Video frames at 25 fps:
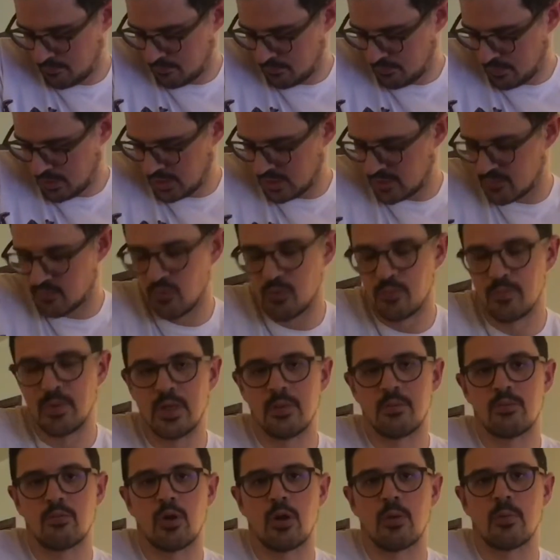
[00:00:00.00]
this would
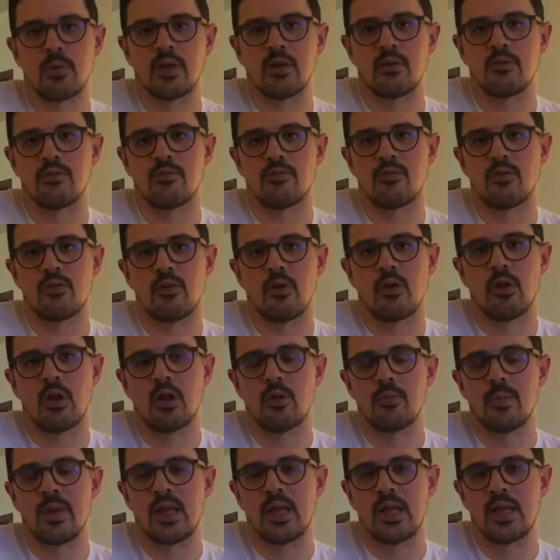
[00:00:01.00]
be probably in a
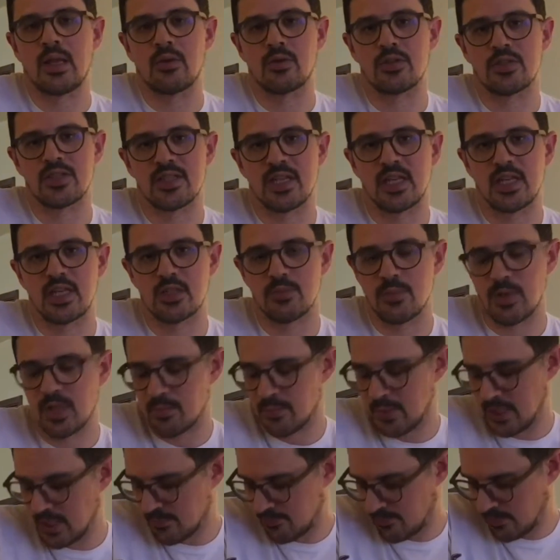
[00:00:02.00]
little bit later stage
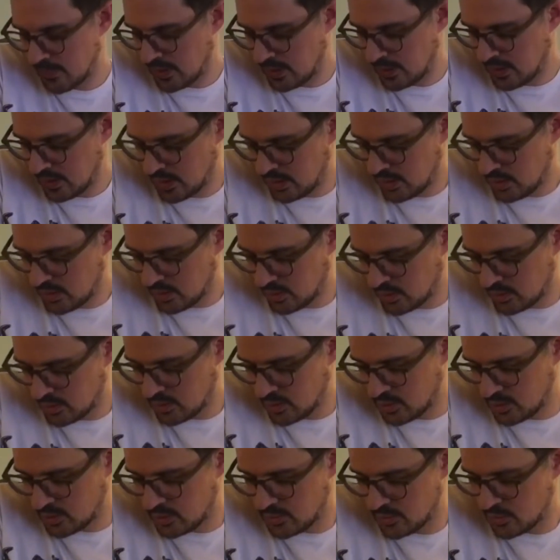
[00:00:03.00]
maybe.
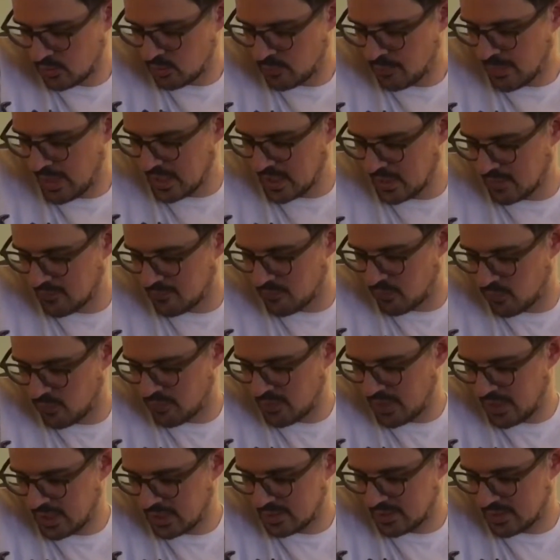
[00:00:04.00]
Just go back and
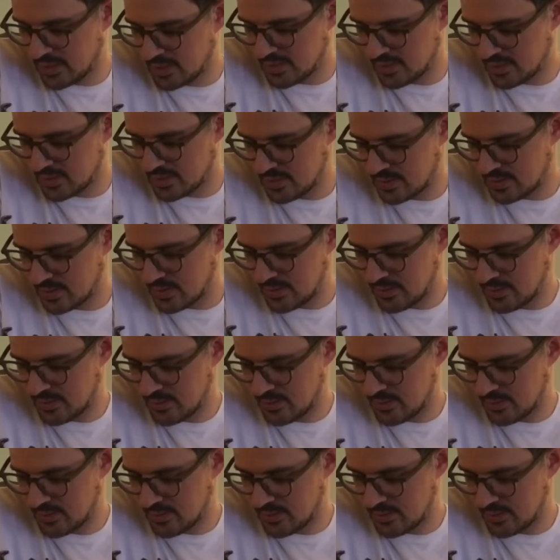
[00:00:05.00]
forth like this.